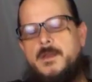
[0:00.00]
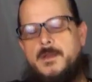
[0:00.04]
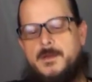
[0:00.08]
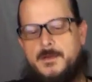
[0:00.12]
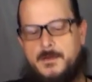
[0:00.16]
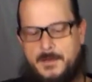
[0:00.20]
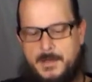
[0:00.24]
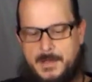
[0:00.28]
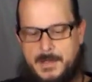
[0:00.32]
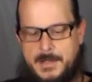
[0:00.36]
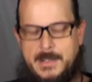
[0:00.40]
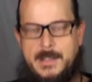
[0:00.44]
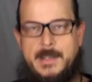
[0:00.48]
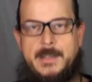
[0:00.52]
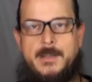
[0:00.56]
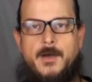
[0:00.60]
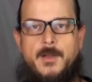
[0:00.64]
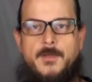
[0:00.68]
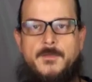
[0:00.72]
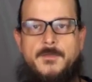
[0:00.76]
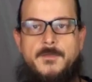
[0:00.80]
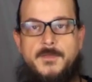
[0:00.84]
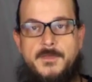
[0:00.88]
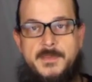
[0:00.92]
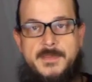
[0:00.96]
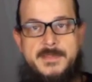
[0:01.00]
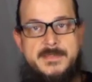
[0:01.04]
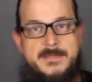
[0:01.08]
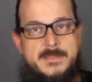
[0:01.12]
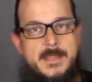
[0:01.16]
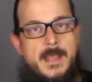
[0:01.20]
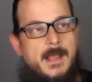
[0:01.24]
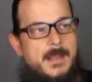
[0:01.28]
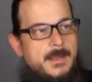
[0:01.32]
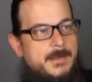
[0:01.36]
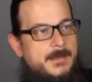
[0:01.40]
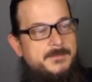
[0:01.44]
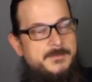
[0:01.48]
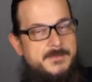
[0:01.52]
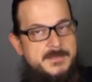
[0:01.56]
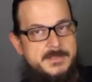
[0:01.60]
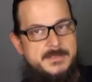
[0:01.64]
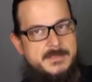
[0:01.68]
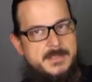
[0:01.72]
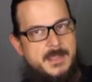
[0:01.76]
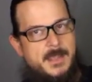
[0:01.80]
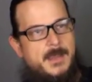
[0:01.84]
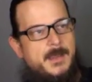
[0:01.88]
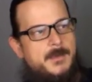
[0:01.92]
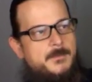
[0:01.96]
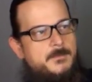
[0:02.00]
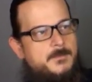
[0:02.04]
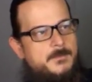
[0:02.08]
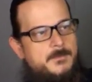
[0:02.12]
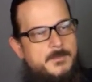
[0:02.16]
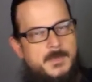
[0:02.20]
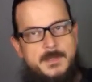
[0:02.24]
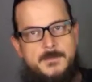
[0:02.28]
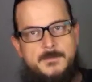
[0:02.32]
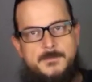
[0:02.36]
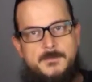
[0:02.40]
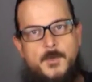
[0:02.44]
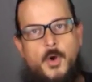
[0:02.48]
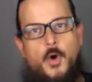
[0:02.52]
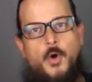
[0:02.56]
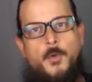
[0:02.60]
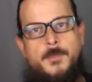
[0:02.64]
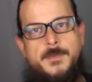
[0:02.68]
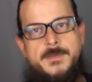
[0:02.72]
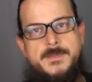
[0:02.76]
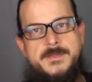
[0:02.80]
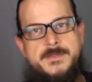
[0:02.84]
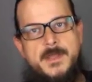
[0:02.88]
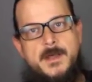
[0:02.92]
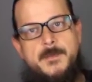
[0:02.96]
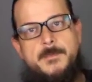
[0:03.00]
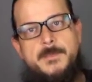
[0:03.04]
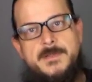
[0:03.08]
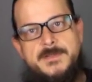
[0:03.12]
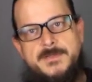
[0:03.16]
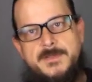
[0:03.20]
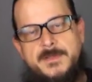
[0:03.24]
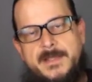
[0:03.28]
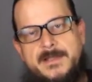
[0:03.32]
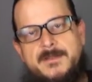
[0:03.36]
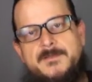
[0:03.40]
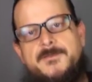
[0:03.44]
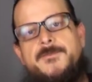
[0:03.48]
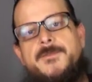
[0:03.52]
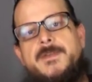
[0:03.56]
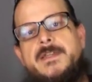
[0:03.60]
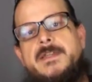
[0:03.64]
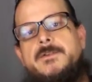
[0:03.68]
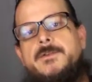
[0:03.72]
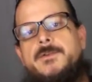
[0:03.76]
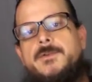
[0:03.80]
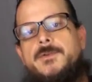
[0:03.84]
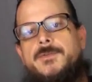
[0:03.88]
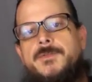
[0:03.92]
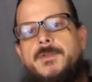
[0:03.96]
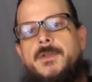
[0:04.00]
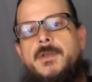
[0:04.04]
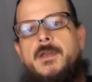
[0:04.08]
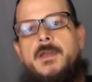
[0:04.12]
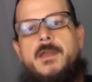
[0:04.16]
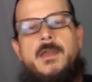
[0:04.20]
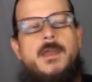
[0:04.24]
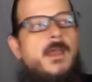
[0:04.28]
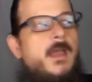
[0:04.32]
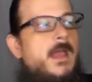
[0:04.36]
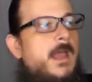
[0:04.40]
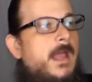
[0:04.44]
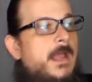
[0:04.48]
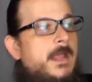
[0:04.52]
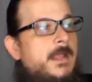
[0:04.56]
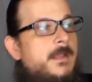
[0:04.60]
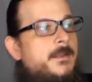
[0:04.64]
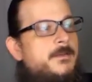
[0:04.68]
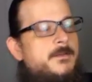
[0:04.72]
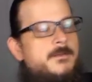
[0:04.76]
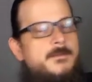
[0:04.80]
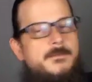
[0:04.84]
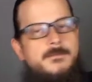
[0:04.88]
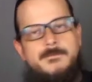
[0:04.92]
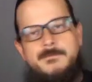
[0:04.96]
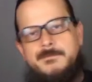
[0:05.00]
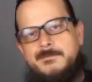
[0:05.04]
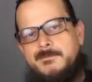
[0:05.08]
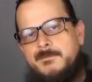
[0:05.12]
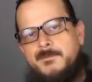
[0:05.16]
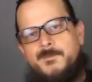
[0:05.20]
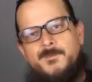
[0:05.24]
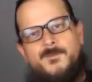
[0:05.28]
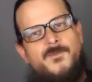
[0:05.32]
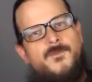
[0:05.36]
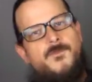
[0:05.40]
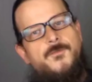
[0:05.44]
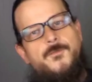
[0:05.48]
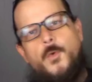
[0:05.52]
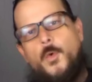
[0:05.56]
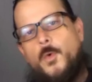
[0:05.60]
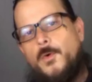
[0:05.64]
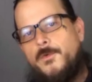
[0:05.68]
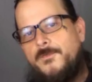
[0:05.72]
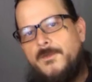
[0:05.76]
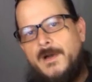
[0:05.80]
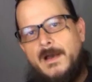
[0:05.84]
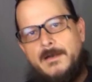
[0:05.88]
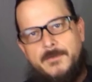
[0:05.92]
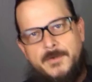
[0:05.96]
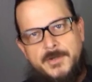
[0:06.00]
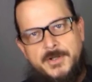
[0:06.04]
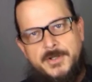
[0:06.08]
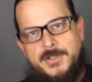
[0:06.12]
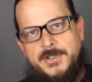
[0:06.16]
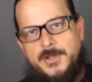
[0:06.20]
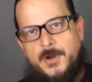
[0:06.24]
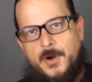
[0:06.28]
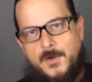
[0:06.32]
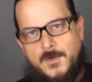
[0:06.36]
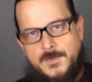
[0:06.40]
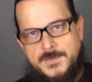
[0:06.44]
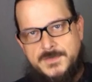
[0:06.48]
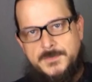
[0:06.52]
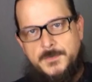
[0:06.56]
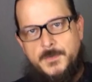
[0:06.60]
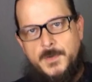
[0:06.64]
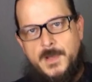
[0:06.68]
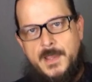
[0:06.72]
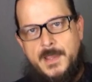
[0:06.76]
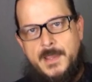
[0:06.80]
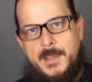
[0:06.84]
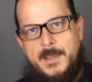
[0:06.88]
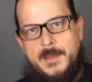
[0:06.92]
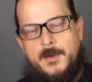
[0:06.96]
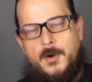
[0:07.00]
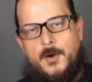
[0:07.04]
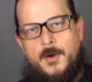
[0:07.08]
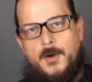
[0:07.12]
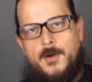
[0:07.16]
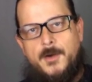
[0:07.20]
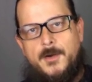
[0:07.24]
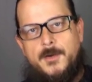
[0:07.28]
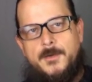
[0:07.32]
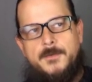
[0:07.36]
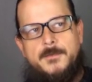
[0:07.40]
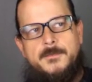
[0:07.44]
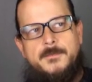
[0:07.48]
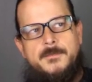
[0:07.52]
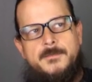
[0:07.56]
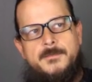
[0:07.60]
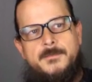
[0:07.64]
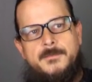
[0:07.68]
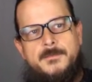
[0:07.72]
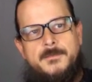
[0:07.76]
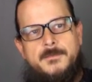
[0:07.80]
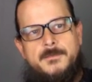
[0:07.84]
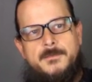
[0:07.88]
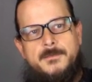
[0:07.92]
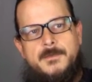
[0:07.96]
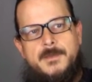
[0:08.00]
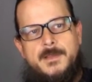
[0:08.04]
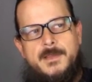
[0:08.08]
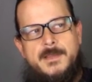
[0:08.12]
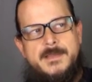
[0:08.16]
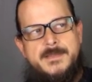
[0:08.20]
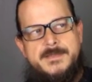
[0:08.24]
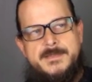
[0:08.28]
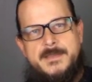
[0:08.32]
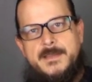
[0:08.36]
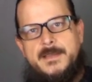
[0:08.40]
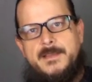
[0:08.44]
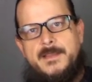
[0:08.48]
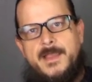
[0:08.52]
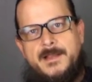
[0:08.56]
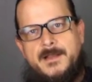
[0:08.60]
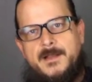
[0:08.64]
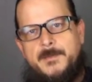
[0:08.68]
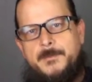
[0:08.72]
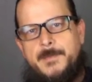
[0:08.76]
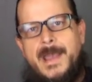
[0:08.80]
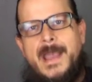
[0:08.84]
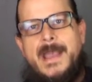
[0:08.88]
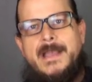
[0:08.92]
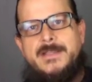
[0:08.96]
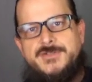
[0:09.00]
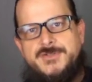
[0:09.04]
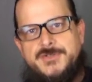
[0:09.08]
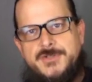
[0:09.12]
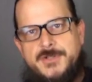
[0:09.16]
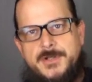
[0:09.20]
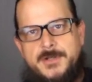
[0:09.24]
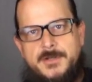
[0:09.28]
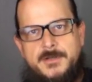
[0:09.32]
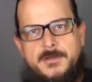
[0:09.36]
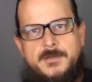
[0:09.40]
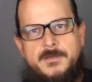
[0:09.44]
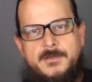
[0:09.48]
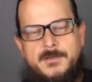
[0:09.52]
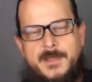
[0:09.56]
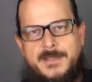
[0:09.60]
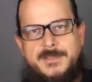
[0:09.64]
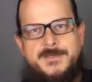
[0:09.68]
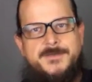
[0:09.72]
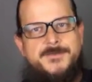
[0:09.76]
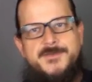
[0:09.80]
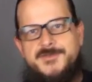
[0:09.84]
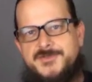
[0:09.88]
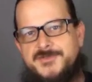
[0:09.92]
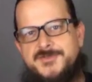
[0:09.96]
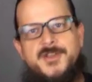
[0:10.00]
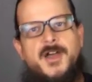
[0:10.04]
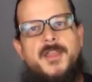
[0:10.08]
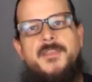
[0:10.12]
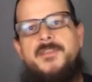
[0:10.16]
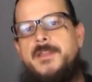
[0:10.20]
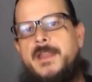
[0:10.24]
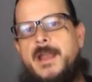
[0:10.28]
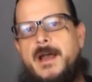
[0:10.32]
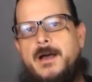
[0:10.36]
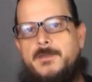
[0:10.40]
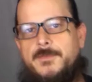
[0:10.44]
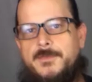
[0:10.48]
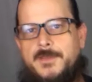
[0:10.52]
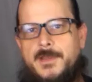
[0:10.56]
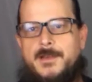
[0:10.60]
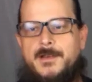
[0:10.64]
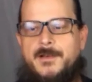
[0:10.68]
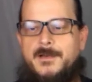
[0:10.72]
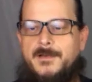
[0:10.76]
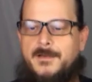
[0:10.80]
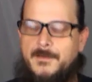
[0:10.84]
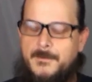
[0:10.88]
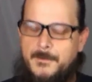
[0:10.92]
Okay, and on this side at this time it opens up into a field, and 400 or 500 yards away is a pasture. So there's nothing out there.